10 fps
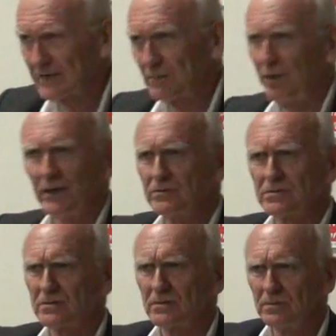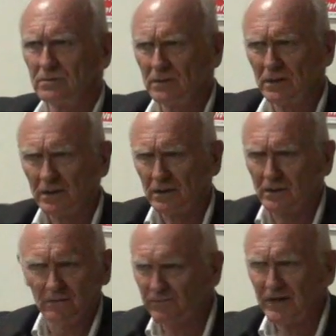as opposed to
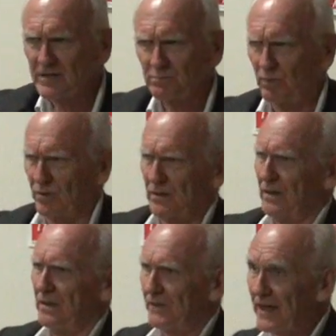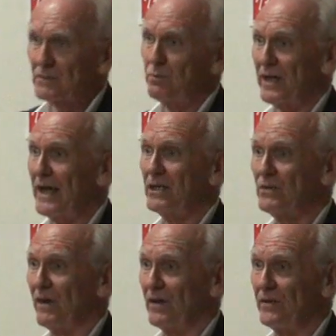Facebook. That's what a
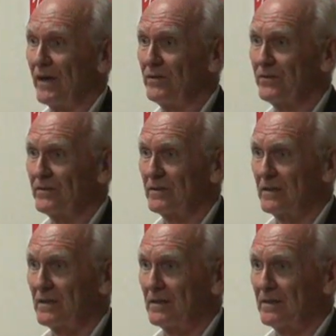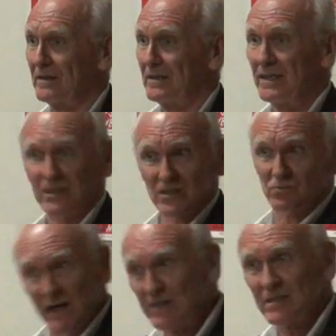hedge fund does. It
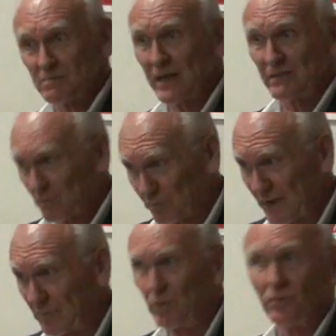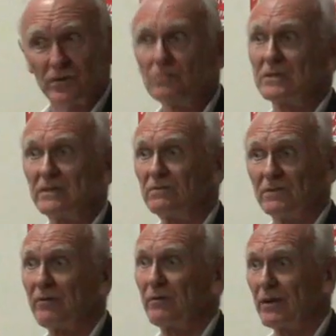just raises money from people, usually
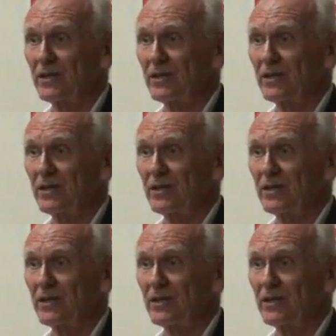very